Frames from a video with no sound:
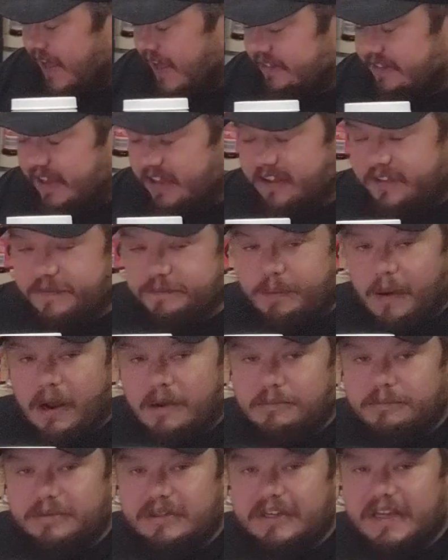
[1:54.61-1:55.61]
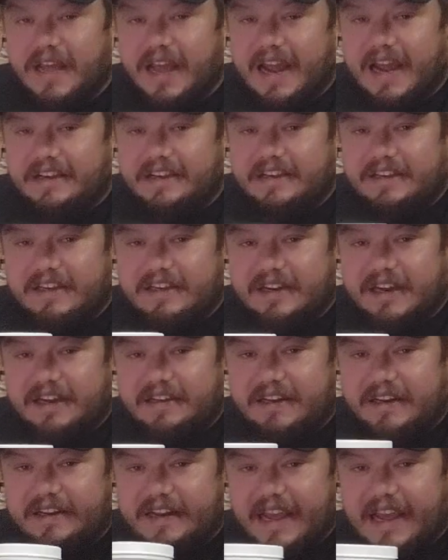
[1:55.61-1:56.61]
at least probably 8 to
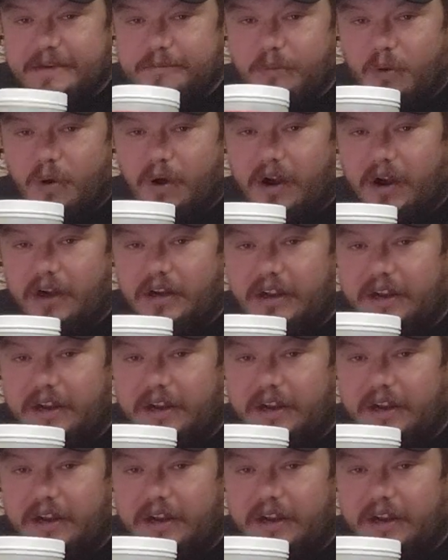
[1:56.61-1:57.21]
10 more